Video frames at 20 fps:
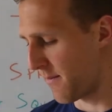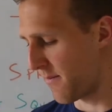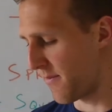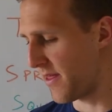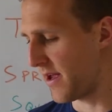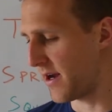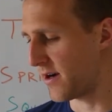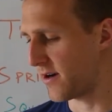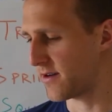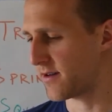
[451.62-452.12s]

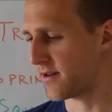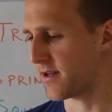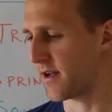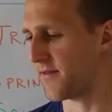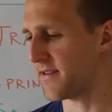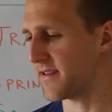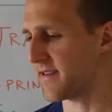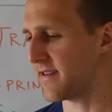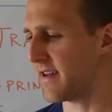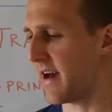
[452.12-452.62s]
Their
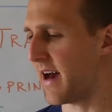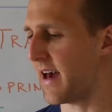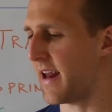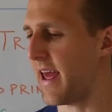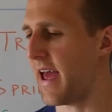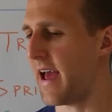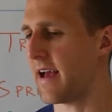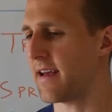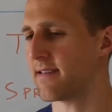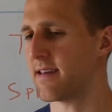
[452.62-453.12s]
stuff is not
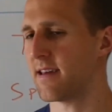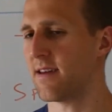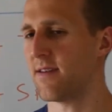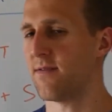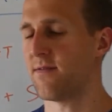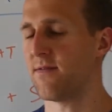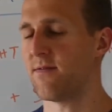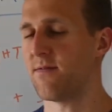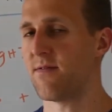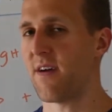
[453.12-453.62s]
as
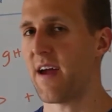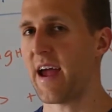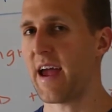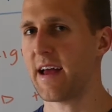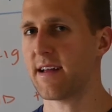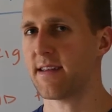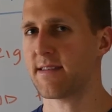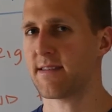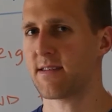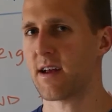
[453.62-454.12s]

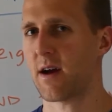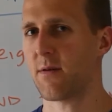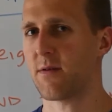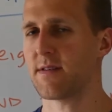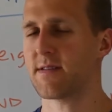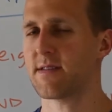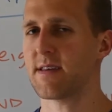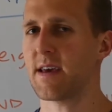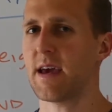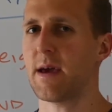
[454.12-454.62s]
advanced, I
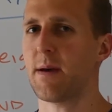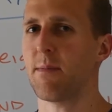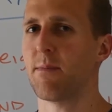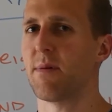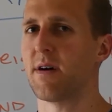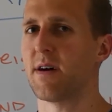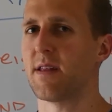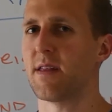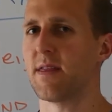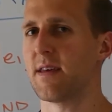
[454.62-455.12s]
would say,
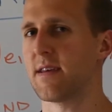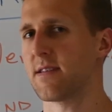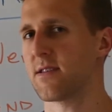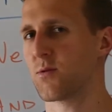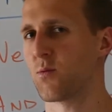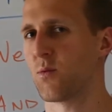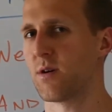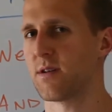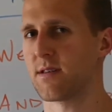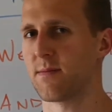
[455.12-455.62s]
but this
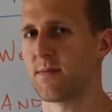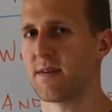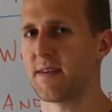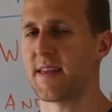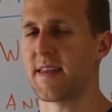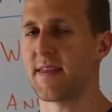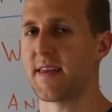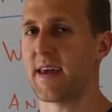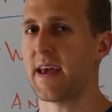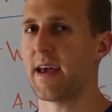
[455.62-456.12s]
is something
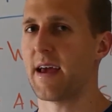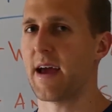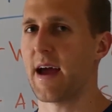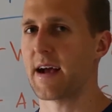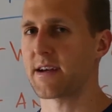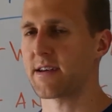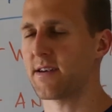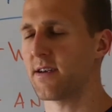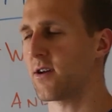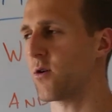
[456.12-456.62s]
that they
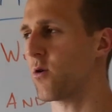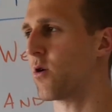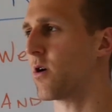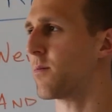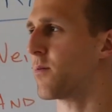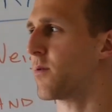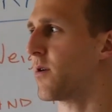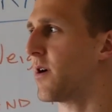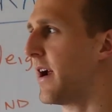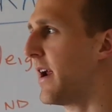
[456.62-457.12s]
actually
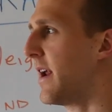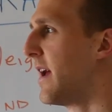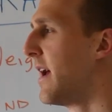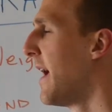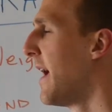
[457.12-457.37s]
incorporate,